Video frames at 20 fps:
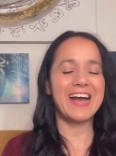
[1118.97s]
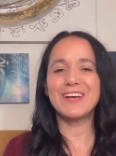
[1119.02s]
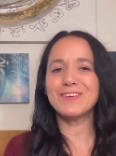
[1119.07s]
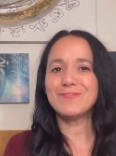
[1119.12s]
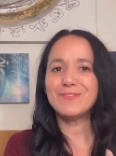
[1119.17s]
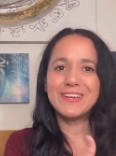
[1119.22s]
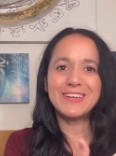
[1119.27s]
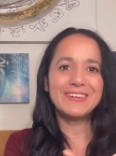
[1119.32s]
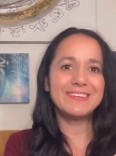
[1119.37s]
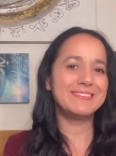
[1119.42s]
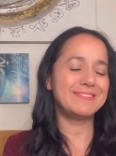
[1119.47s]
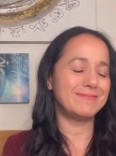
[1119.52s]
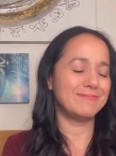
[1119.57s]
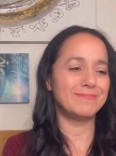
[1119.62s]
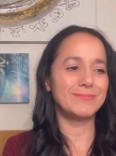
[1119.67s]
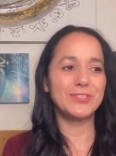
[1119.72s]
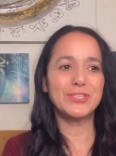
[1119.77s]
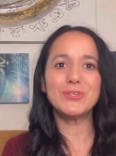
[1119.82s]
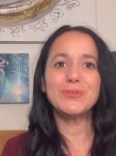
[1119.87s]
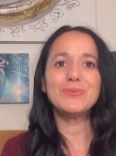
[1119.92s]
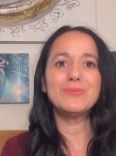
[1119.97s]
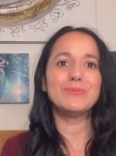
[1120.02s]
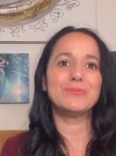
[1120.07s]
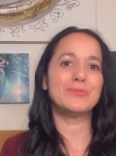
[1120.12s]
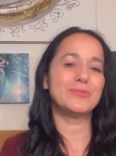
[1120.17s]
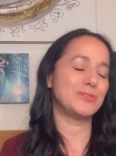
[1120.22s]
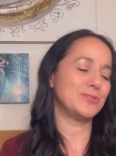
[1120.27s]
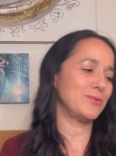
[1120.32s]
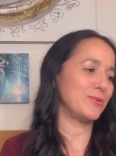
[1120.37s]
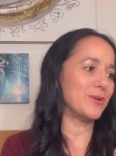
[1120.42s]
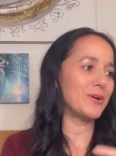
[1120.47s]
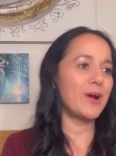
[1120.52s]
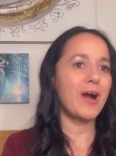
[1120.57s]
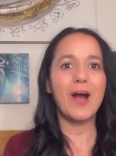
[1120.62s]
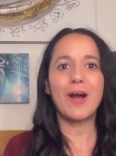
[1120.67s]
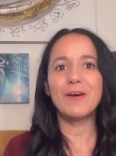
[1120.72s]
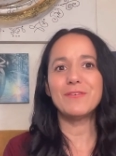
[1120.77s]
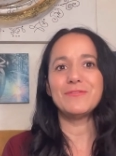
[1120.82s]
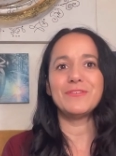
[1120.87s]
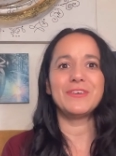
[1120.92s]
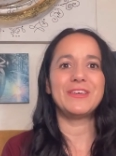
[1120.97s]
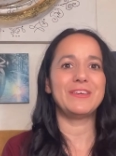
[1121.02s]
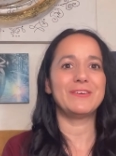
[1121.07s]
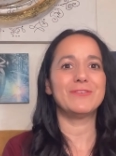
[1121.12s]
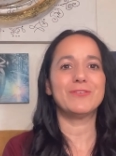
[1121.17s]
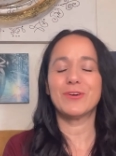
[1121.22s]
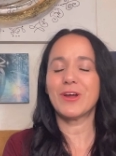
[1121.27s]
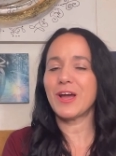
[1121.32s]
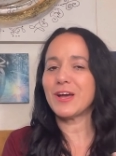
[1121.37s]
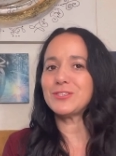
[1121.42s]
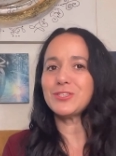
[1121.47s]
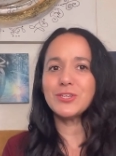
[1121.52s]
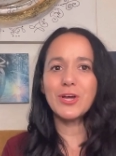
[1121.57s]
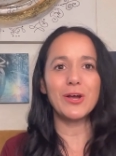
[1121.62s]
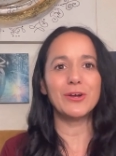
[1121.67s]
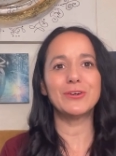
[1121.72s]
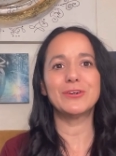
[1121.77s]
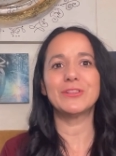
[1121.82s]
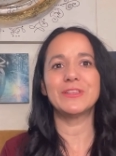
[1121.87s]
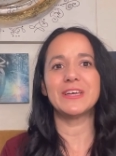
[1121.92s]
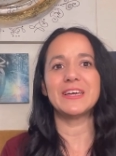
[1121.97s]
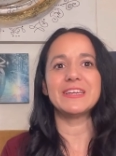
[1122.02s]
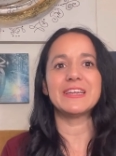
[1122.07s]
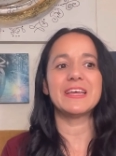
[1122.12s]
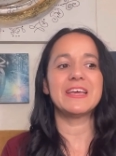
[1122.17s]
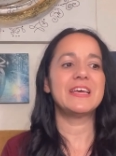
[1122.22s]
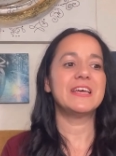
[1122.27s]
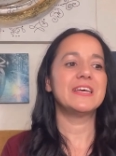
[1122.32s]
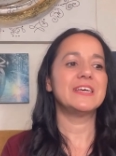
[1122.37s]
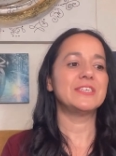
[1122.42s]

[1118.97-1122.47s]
I want juice or coffee or hot chocolate.